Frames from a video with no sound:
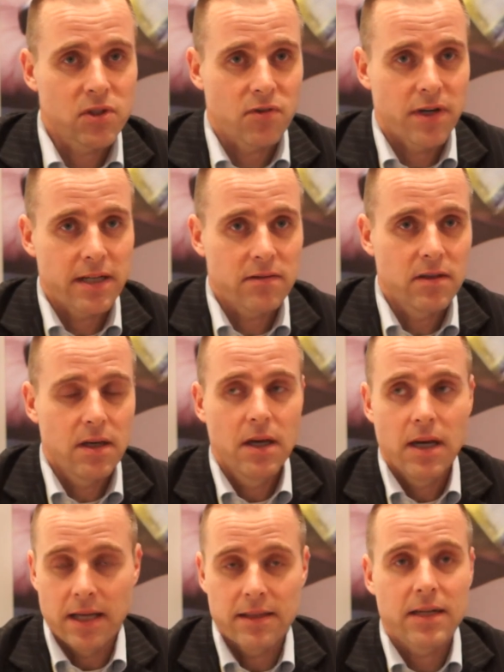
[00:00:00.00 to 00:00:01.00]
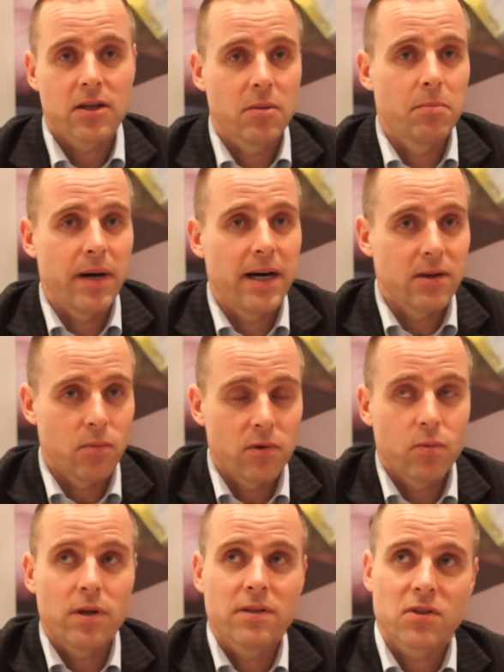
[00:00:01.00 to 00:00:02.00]
strengths, and then combine it with
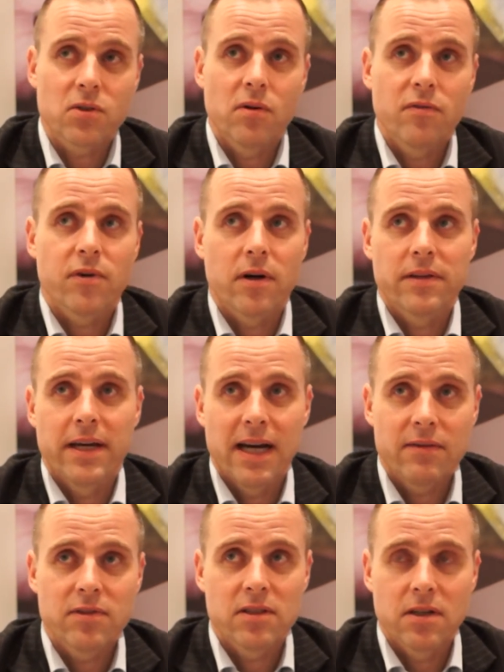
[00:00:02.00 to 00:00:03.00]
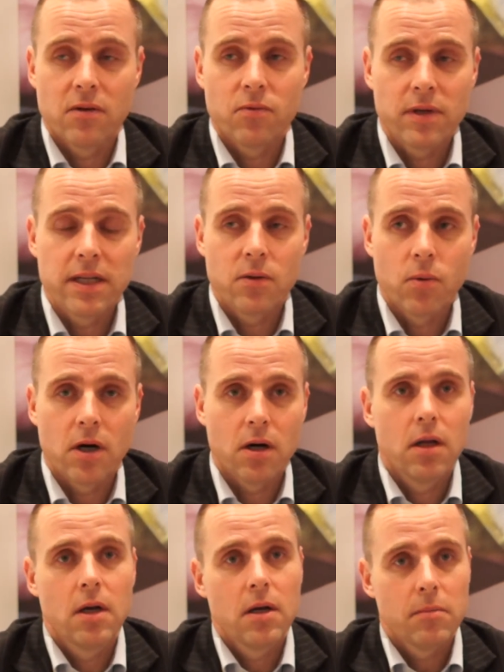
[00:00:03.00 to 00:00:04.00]
what so far they haven't done really
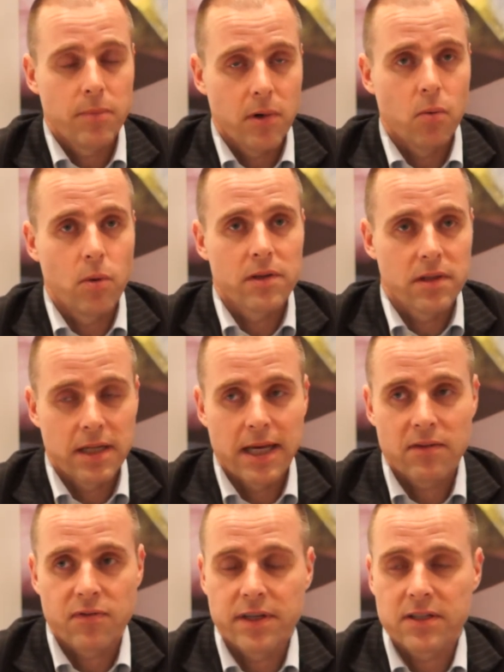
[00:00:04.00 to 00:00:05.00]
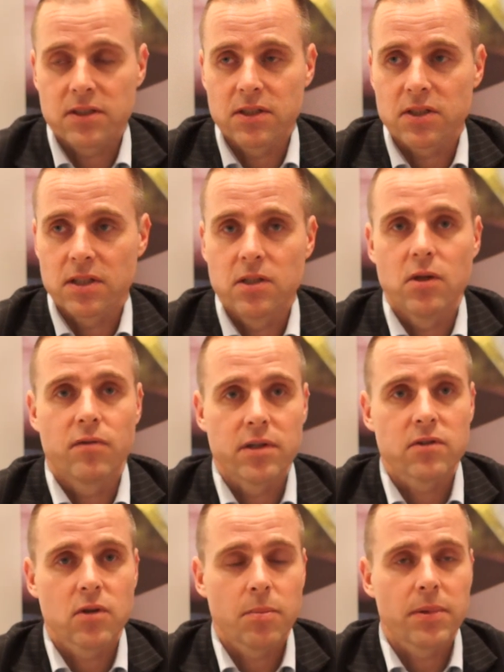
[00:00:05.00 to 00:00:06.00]
well, but what the Netflixes and the
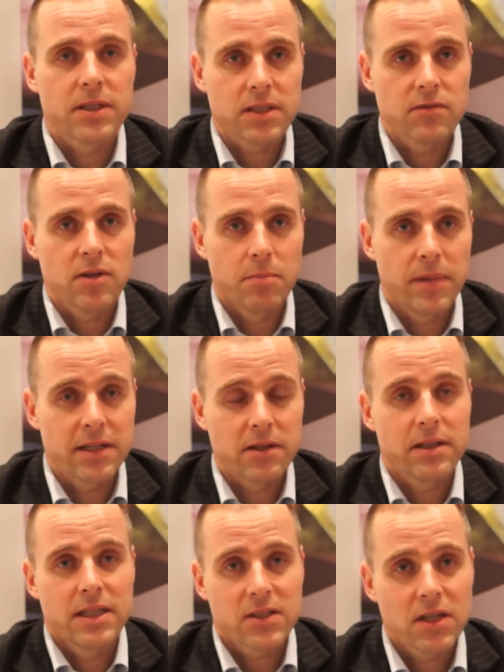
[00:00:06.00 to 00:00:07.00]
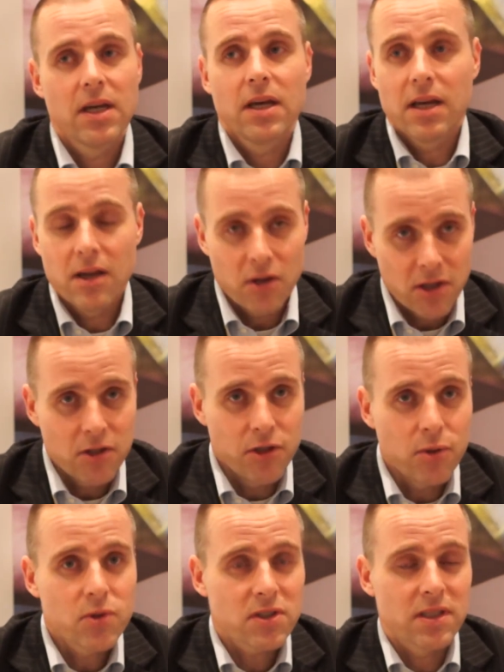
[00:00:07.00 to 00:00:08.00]
over-the-top players have done better is
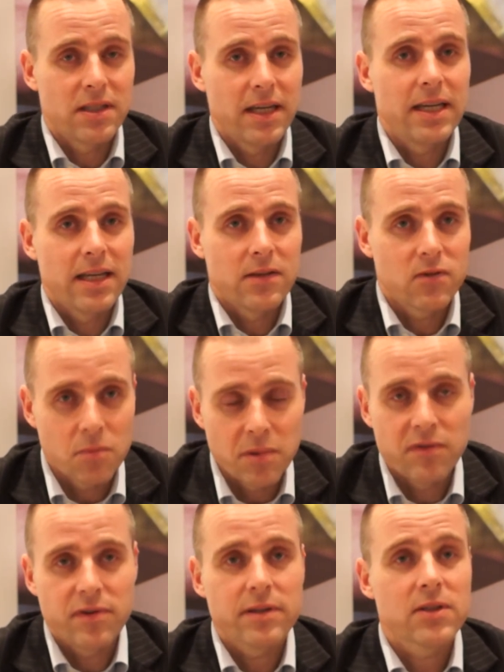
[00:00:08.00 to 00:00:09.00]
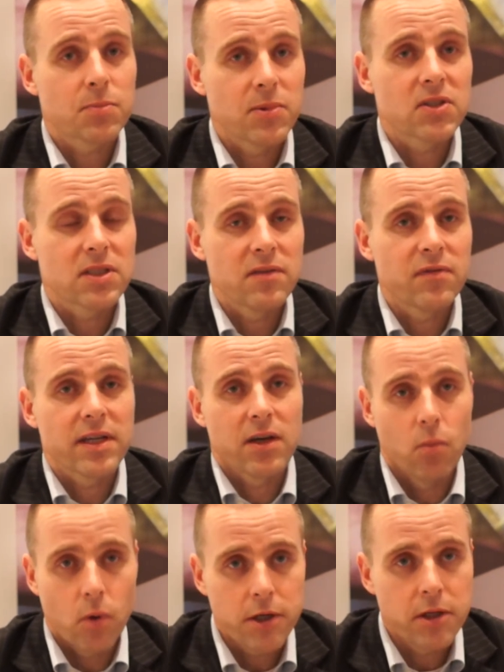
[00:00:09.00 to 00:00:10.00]
use the data to be very specific
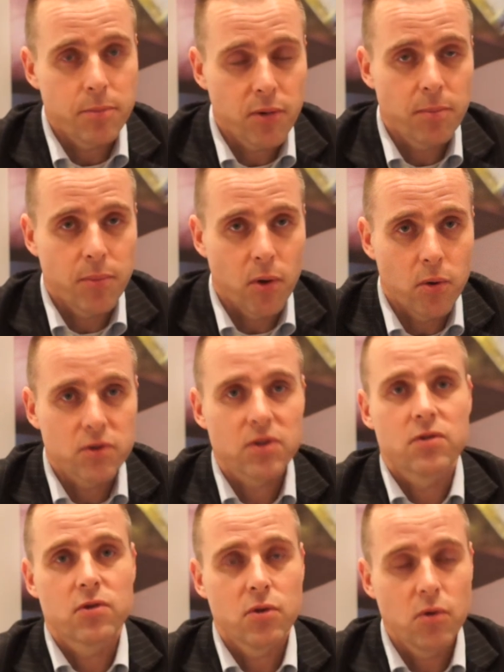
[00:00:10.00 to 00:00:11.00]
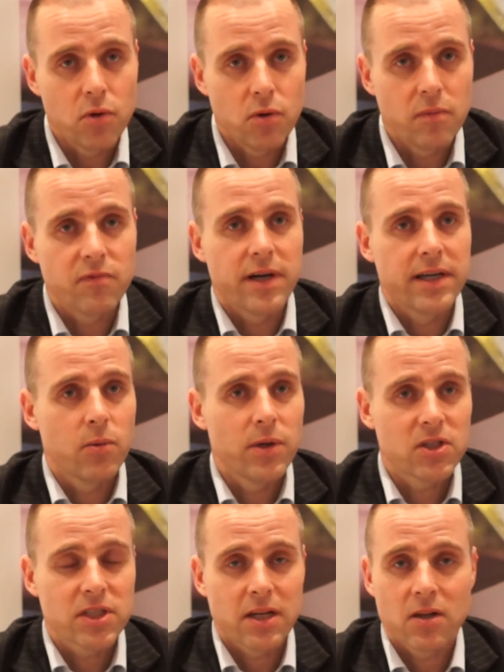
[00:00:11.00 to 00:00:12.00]
in what you propose, to whom, via
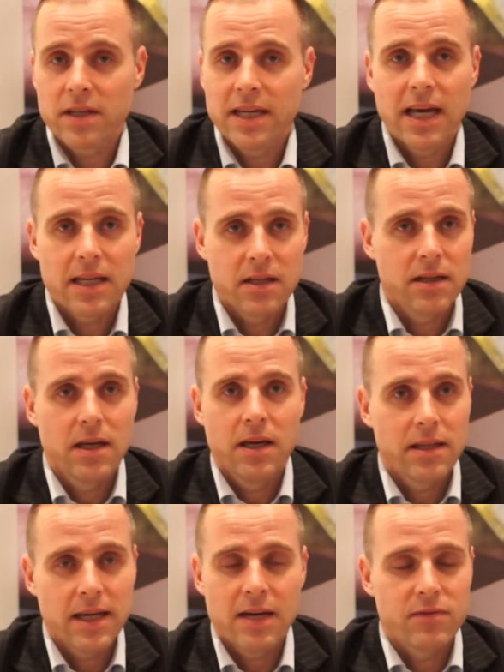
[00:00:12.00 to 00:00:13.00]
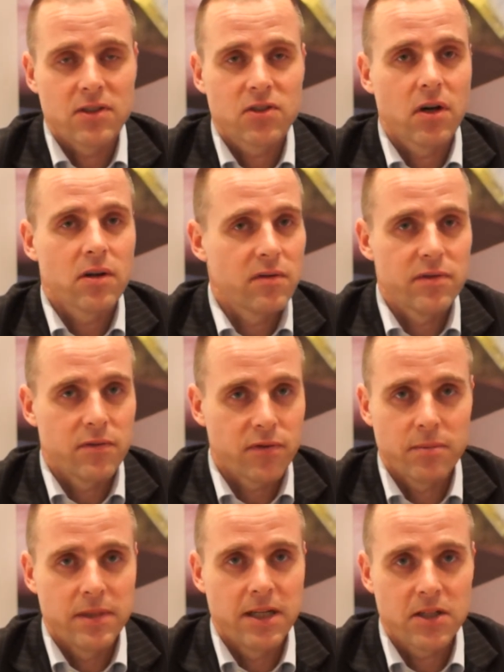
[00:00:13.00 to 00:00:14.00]
which channel. They have a ton of
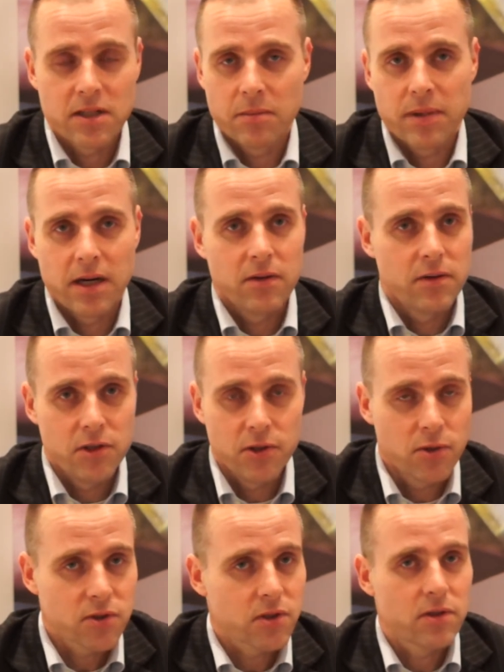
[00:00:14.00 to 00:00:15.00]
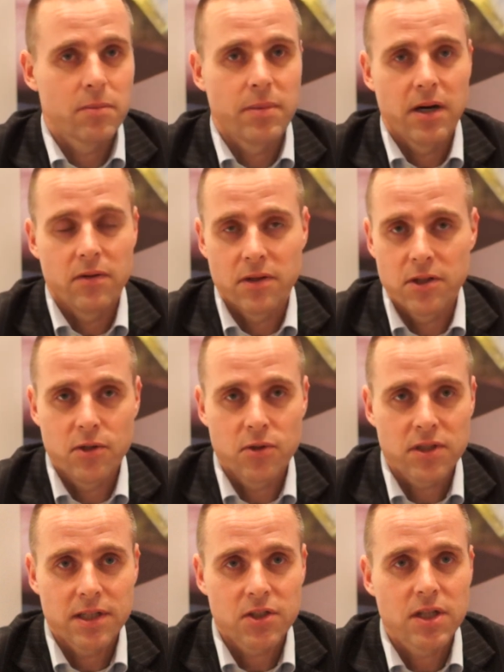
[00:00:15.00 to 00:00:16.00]
information about the user, about the
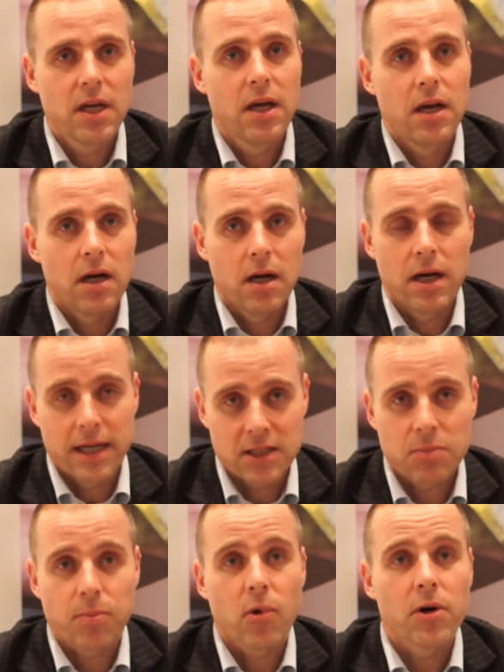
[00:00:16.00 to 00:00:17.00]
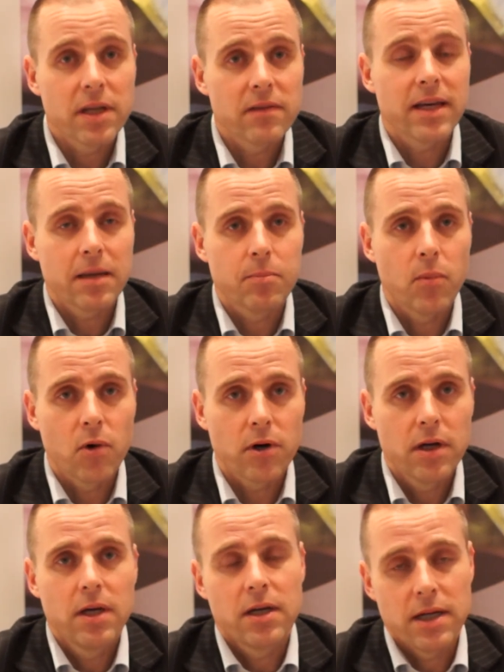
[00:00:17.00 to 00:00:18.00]
usage, exploiting that more
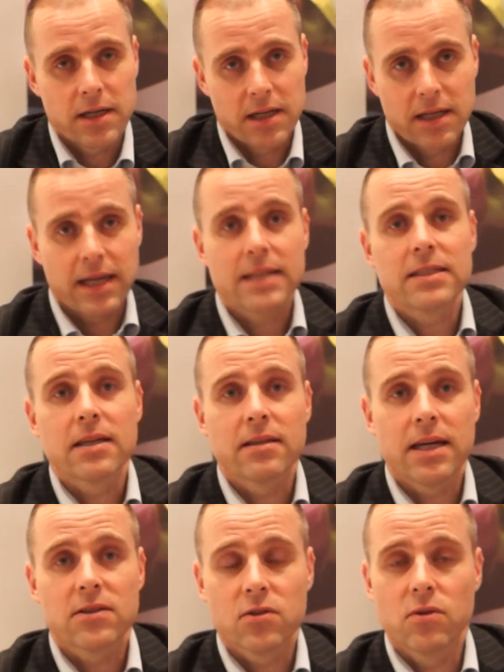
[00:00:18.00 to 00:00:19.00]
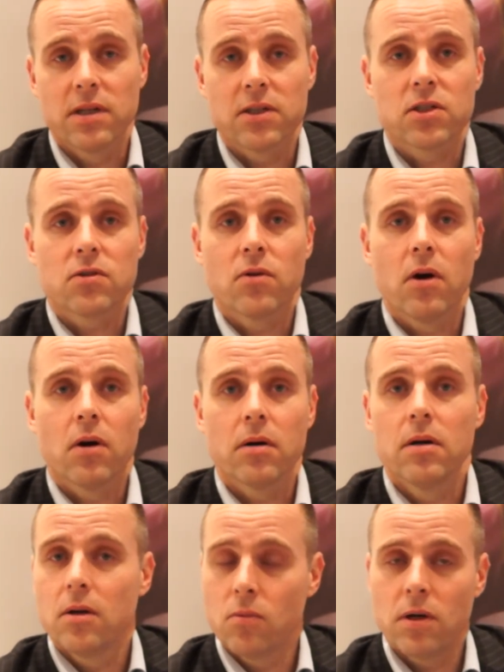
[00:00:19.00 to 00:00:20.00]
and connecting that to their strong,
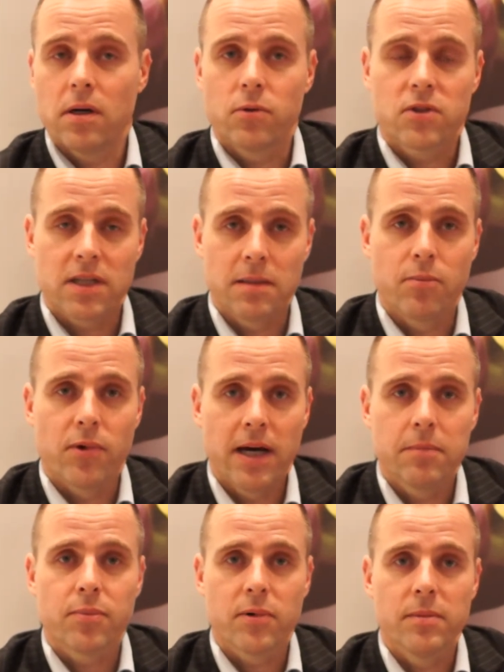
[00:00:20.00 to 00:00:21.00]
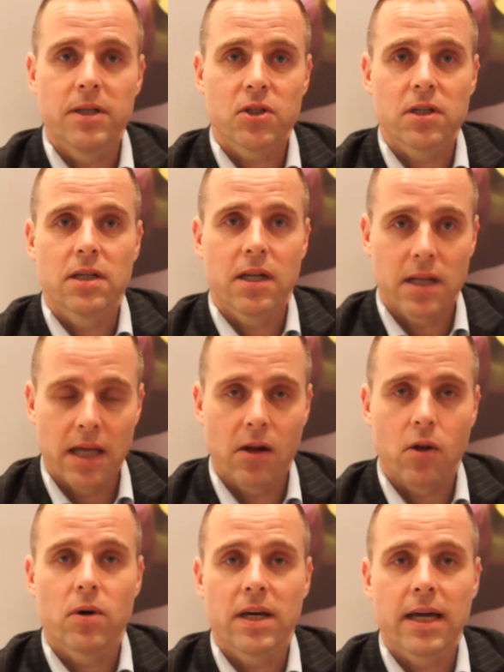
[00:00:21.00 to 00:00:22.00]
I would say, brand permission and
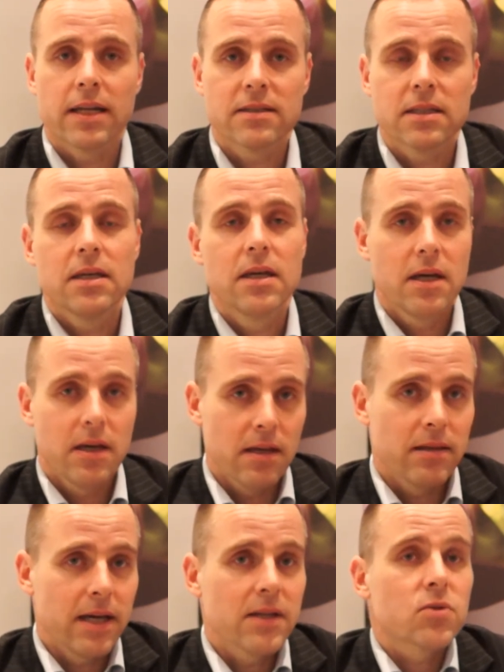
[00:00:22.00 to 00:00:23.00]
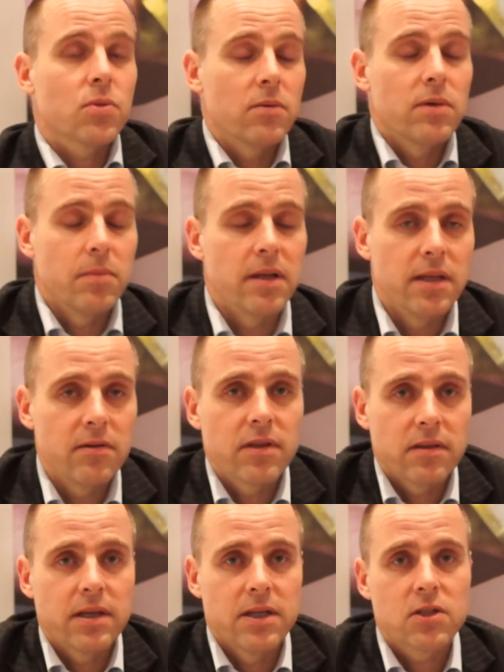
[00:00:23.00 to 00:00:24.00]
locality. That is where we believe
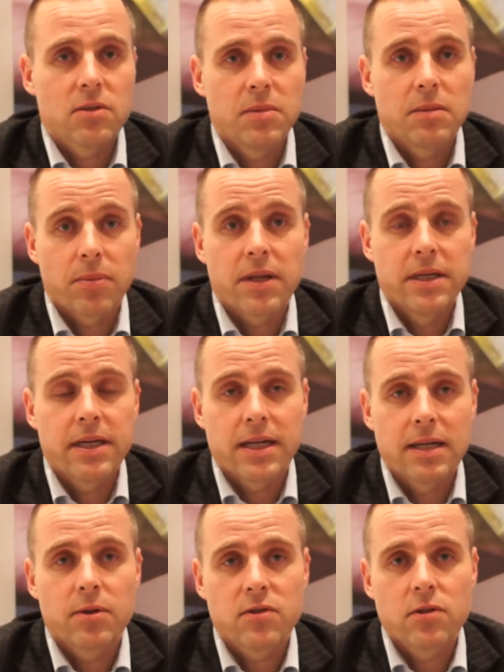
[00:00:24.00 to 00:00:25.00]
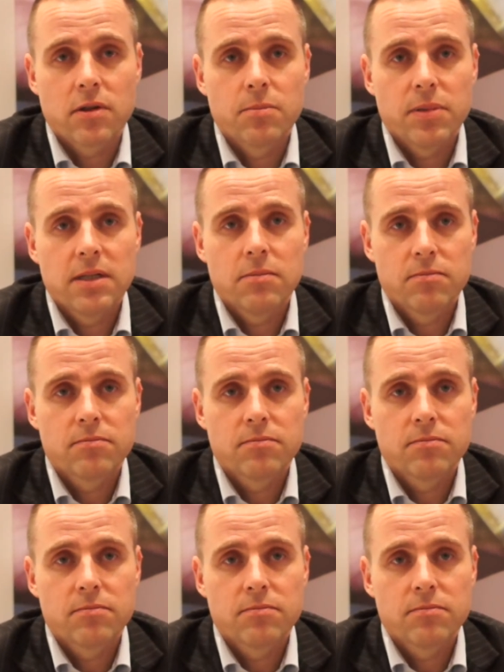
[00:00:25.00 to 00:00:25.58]
that they should be playing and able to compete.